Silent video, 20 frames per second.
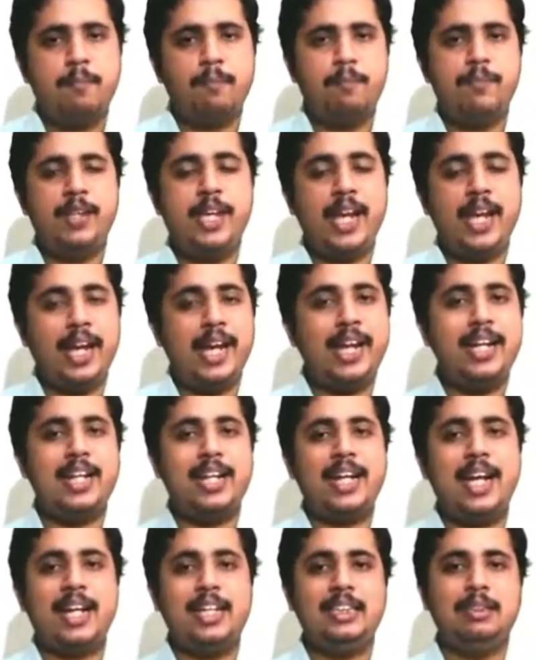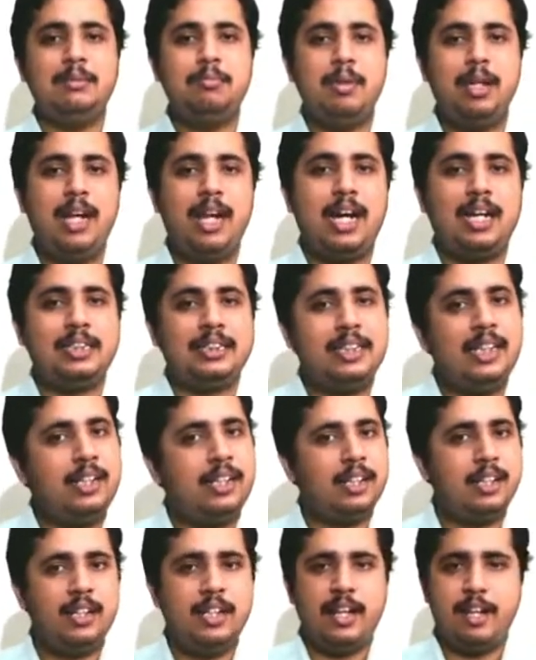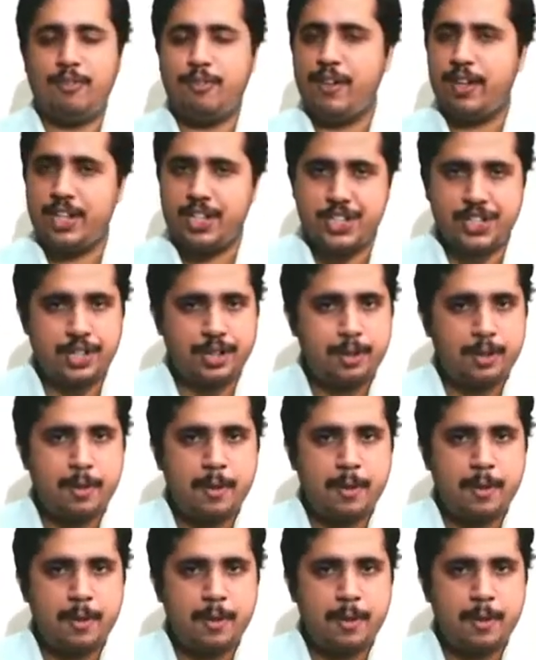the intangible asset definition.